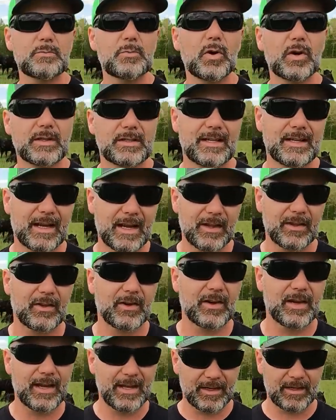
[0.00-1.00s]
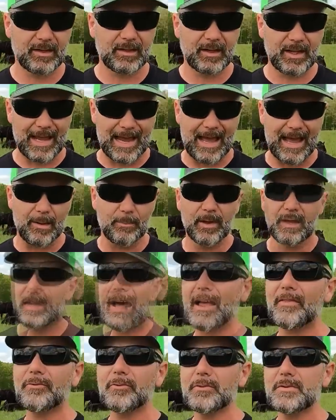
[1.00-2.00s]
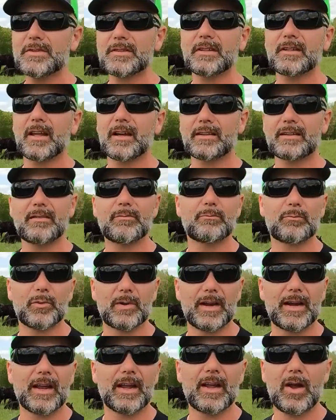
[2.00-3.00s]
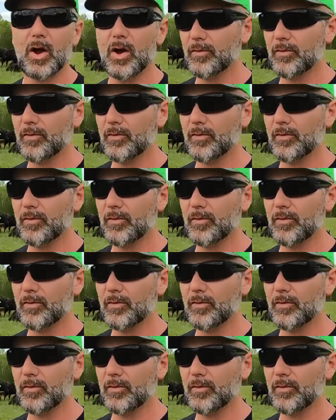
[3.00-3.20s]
was put together in a lab, not through selective breeding